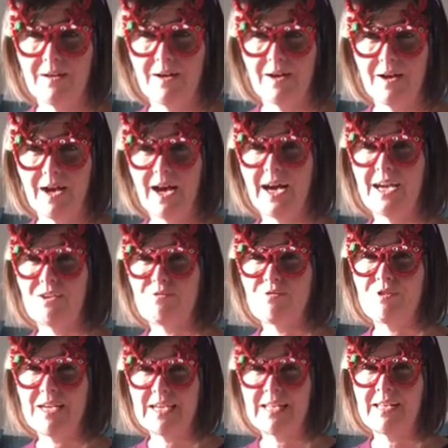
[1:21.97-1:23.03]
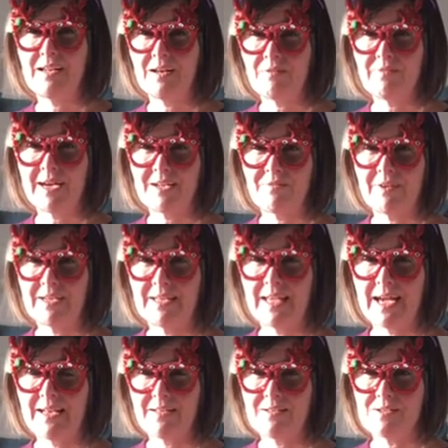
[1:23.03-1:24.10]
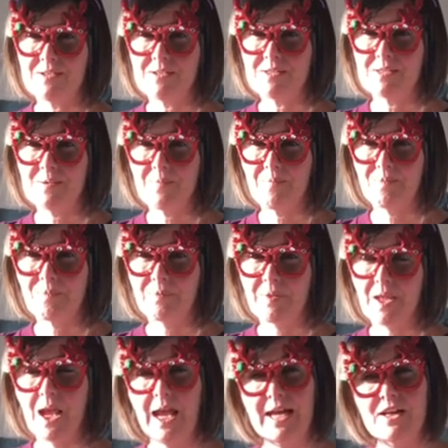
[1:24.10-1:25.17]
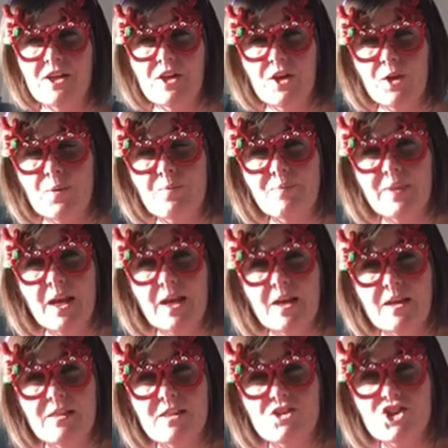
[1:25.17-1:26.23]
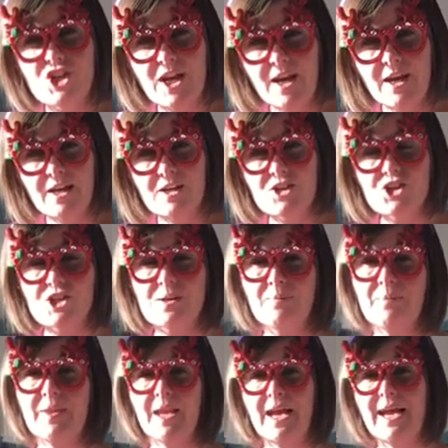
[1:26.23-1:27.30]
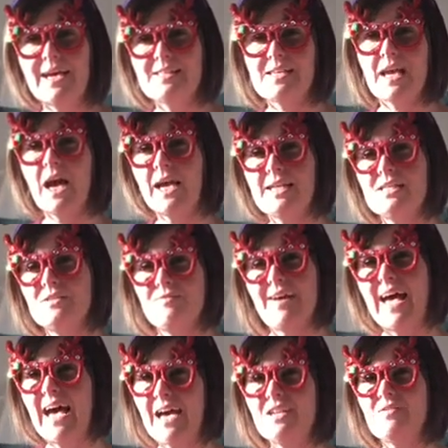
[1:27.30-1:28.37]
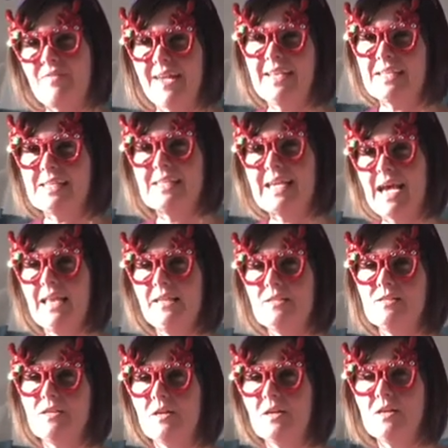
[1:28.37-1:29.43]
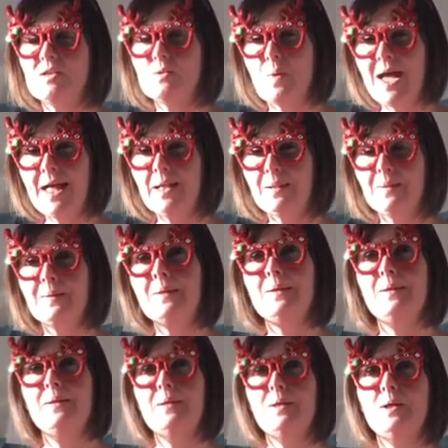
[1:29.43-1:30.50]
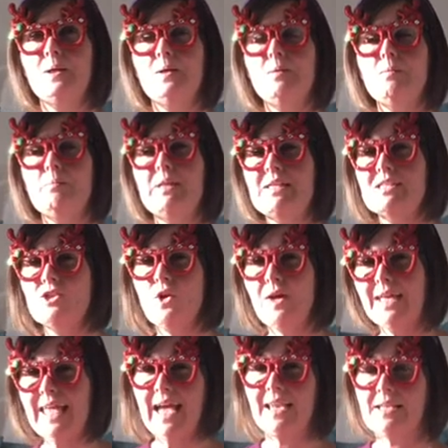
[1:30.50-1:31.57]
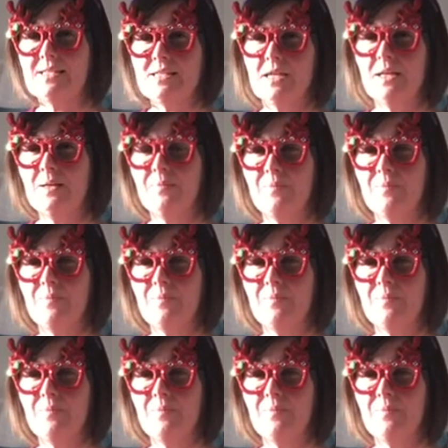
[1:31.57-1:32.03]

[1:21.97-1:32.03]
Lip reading: I really love Advent calendars. And you know, the church has a kind of Advent calendar as well. But it's not a calendar.